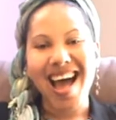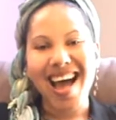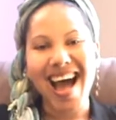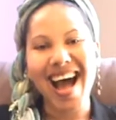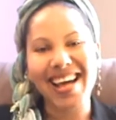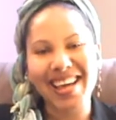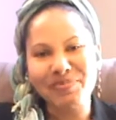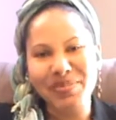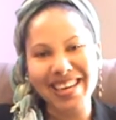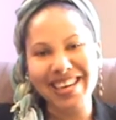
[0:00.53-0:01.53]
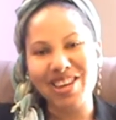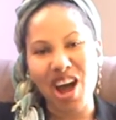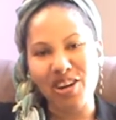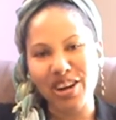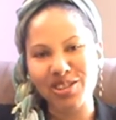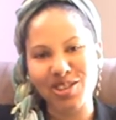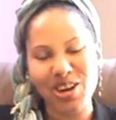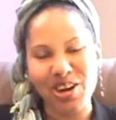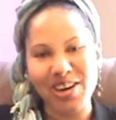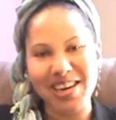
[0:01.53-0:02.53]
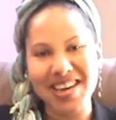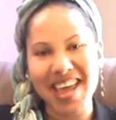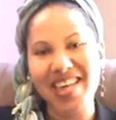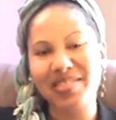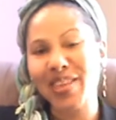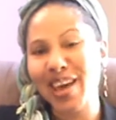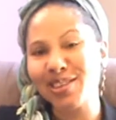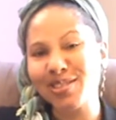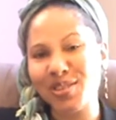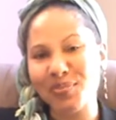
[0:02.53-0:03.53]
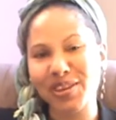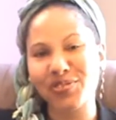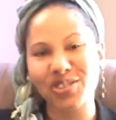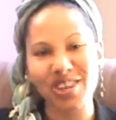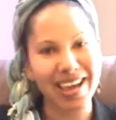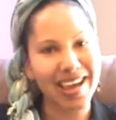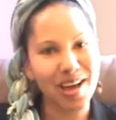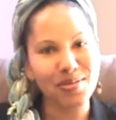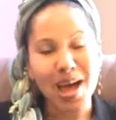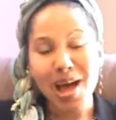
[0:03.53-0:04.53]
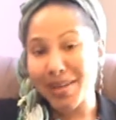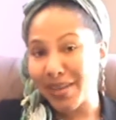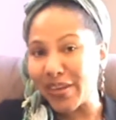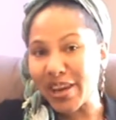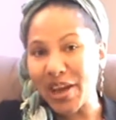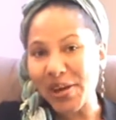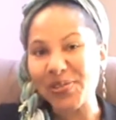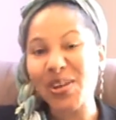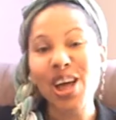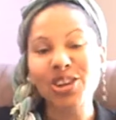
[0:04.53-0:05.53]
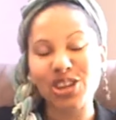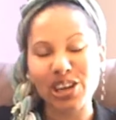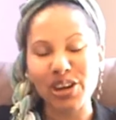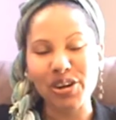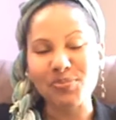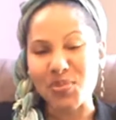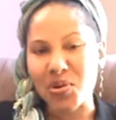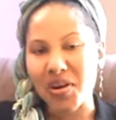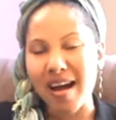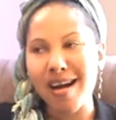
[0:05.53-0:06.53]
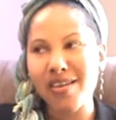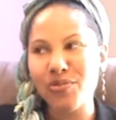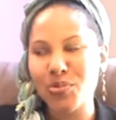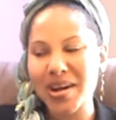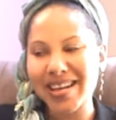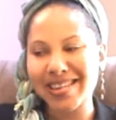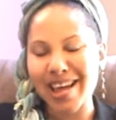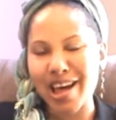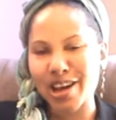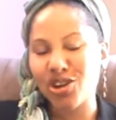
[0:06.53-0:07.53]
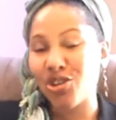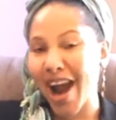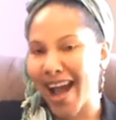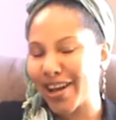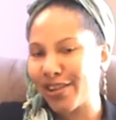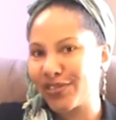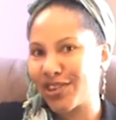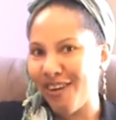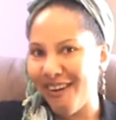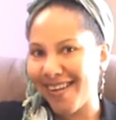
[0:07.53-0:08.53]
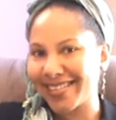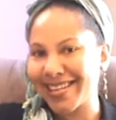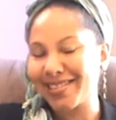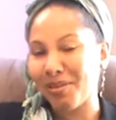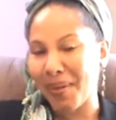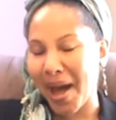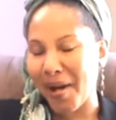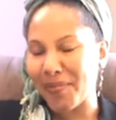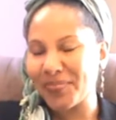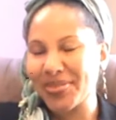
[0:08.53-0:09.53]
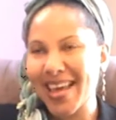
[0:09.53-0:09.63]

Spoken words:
Hi, I'm Tara Scurry, and thank you so much for checking out my video to learn more of what Crack of Dawn is about.